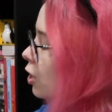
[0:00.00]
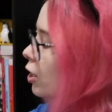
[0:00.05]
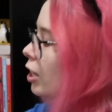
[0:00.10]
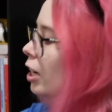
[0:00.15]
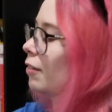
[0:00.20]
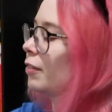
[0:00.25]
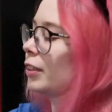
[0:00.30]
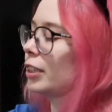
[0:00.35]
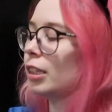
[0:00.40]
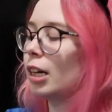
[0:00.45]

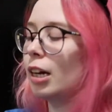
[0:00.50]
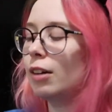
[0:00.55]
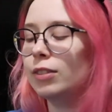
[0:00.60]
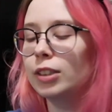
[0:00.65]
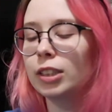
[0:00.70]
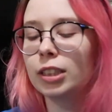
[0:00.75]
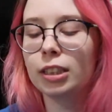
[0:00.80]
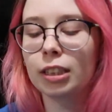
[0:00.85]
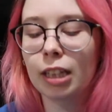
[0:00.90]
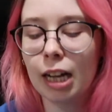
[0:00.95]
graphic
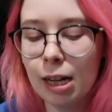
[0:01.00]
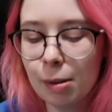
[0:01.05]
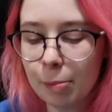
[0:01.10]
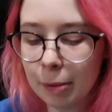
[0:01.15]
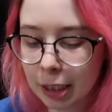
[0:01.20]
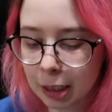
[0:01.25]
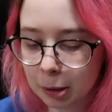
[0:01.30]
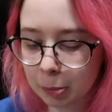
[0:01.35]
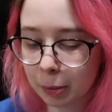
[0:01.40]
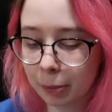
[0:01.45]
novels and
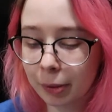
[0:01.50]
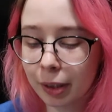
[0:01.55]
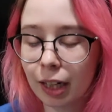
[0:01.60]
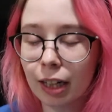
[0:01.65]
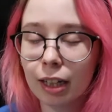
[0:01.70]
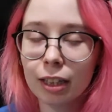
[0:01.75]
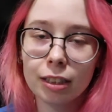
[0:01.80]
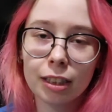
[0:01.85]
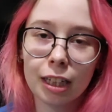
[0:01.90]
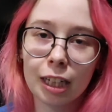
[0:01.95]
comics, but we're
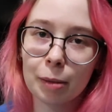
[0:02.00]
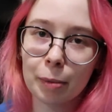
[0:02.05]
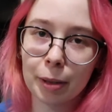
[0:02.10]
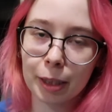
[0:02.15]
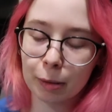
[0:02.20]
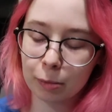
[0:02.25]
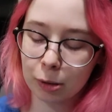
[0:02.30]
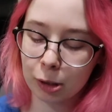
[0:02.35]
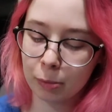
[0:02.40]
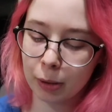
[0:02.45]
not going to talk
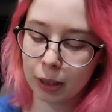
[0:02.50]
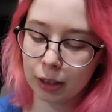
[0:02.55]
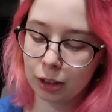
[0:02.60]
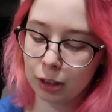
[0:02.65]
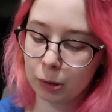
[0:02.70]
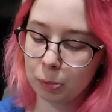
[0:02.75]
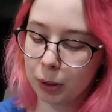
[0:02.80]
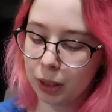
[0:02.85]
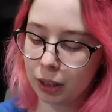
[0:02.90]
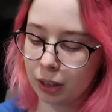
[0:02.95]
about them too
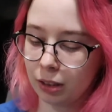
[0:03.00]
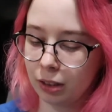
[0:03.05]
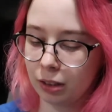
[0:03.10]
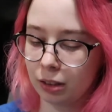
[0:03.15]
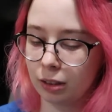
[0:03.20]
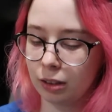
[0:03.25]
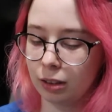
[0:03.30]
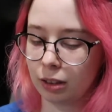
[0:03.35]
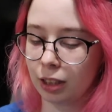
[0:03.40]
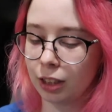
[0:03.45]
much
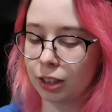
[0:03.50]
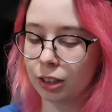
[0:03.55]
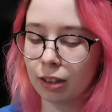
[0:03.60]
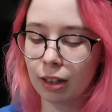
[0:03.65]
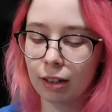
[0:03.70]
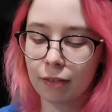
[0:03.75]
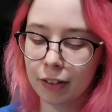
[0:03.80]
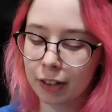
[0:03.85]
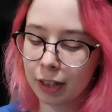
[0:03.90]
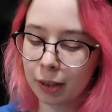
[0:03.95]
because these are
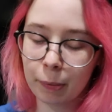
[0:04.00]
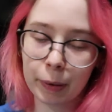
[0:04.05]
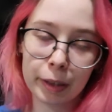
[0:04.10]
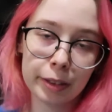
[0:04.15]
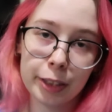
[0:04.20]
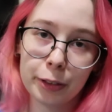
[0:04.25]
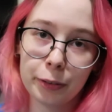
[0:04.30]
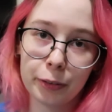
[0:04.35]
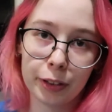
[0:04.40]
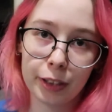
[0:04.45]
all very
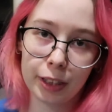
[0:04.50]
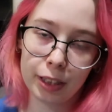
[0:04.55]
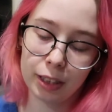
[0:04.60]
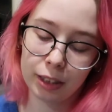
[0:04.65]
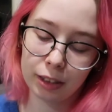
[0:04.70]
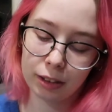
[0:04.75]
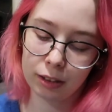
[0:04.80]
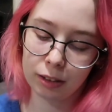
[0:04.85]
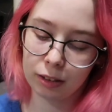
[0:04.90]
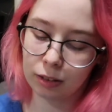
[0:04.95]
well-known
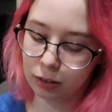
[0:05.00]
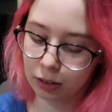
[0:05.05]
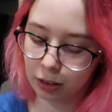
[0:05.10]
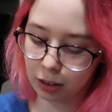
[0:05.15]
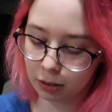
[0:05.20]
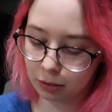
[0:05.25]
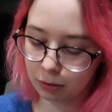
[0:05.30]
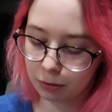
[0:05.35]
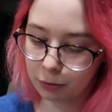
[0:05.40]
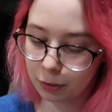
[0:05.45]
things.
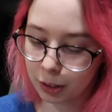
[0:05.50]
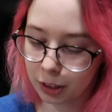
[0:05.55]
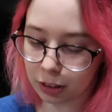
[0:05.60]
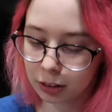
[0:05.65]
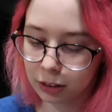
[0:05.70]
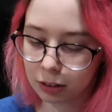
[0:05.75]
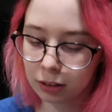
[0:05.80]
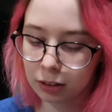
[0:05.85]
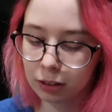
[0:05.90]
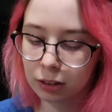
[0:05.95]
So
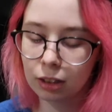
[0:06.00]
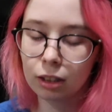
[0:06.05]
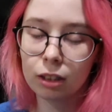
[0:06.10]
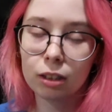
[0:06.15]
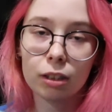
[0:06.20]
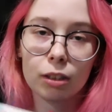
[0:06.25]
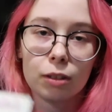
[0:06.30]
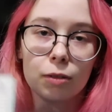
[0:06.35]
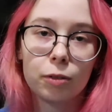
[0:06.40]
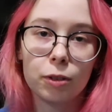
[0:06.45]
first,
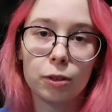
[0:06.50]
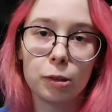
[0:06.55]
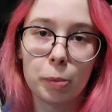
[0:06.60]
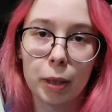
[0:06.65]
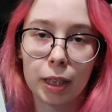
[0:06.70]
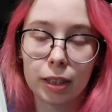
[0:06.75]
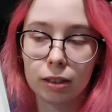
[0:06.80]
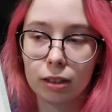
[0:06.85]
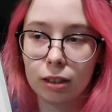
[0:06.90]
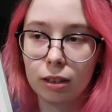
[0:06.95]
Fruits
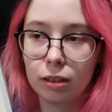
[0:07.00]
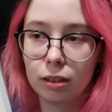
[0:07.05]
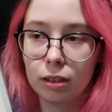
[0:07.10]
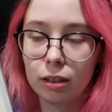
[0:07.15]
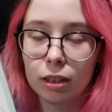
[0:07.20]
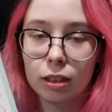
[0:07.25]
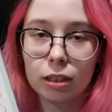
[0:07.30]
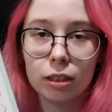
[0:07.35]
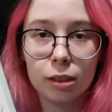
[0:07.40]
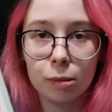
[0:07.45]
Basket.
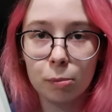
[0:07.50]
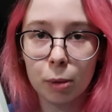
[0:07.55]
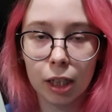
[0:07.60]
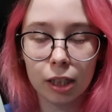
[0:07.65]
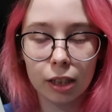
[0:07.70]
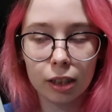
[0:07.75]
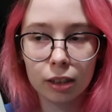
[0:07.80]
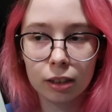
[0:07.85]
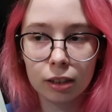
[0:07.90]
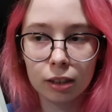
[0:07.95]
This is a
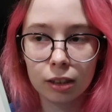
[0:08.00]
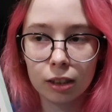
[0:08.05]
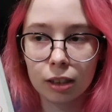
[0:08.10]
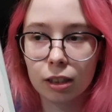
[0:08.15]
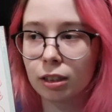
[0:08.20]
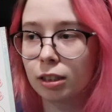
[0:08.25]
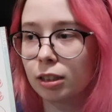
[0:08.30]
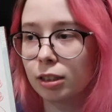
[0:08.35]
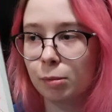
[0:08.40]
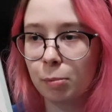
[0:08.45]
manga.
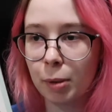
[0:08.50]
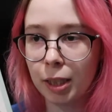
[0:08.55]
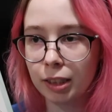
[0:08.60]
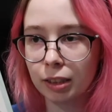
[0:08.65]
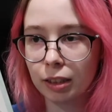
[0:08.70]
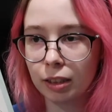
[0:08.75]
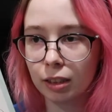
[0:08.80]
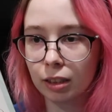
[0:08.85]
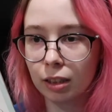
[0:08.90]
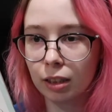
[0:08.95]
This is
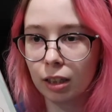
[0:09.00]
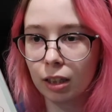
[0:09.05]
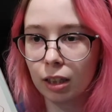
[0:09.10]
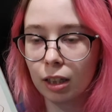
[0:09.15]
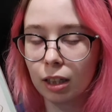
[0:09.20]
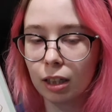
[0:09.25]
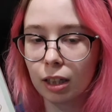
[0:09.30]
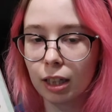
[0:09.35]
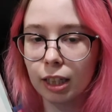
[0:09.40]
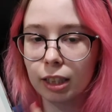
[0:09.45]
amazing.
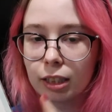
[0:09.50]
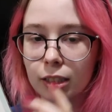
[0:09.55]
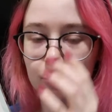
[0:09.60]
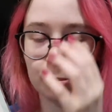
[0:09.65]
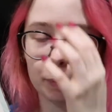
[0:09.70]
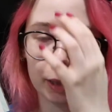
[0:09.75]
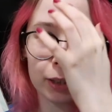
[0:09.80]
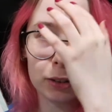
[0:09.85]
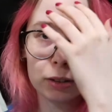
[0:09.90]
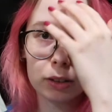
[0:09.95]
It is
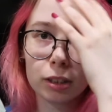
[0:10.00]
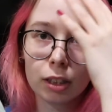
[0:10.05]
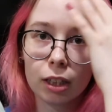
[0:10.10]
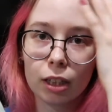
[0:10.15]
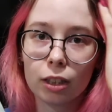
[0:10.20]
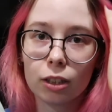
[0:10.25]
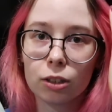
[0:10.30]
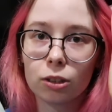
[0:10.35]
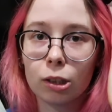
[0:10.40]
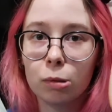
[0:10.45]
about
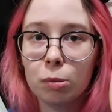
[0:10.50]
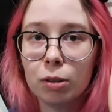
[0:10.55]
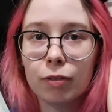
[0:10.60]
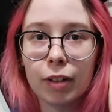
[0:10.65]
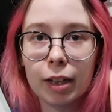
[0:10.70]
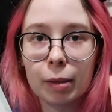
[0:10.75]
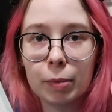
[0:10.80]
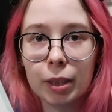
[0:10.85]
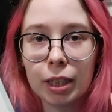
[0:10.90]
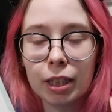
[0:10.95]
the Soma
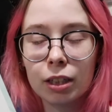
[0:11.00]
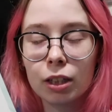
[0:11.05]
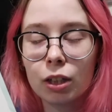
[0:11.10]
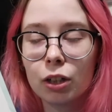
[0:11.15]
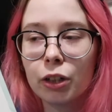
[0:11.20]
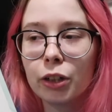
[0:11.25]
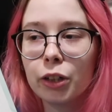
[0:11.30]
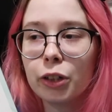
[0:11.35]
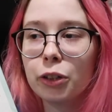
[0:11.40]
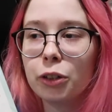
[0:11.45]
family
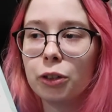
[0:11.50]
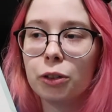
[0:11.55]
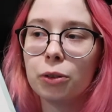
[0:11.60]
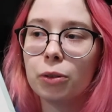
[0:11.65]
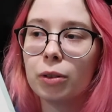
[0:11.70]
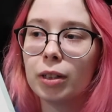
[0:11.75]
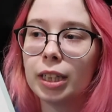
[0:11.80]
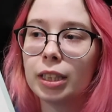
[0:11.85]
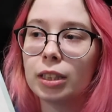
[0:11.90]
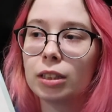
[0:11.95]

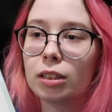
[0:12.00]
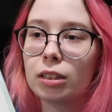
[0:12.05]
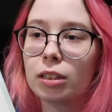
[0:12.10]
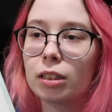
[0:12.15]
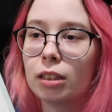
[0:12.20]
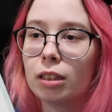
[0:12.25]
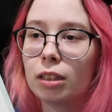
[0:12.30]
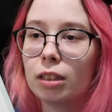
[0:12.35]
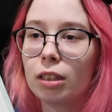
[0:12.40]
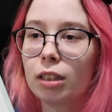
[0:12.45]
who is
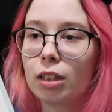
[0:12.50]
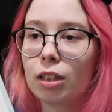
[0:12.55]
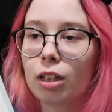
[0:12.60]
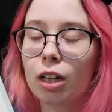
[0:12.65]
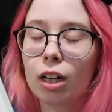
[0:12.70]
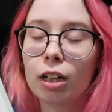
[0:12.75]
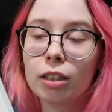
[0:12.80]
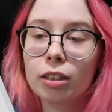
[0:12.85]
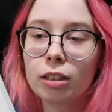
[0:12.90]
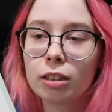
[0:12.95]

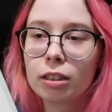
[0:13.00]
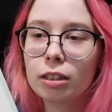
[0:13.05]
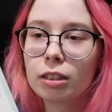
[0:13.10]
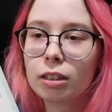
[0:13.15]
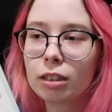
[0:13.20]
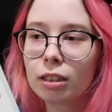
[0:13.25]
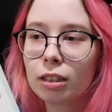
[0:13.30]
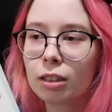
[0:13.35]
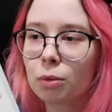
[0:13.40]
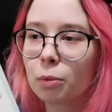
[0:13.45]

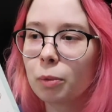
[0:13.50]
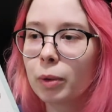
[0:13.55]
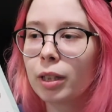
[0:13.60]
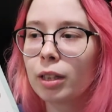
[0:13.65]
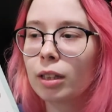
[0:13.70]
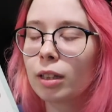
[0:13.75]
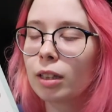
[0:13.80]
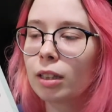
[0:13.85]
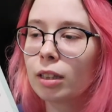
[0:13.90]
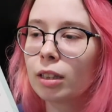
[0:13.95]
cursed
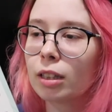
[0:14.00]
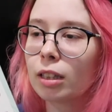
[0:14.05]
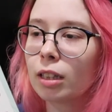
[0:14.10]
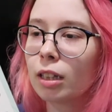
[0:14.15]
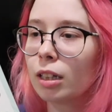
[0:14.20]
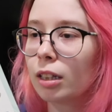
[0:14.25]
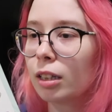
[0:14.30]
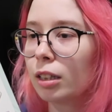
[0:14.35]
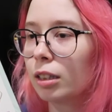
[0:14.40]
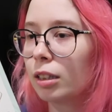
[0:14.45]
with
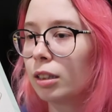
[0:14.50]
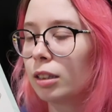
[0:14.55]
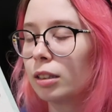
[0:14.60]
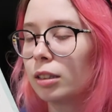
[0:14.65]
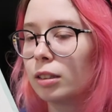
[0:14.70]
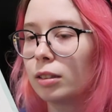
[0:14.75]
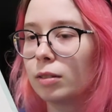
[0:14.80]
the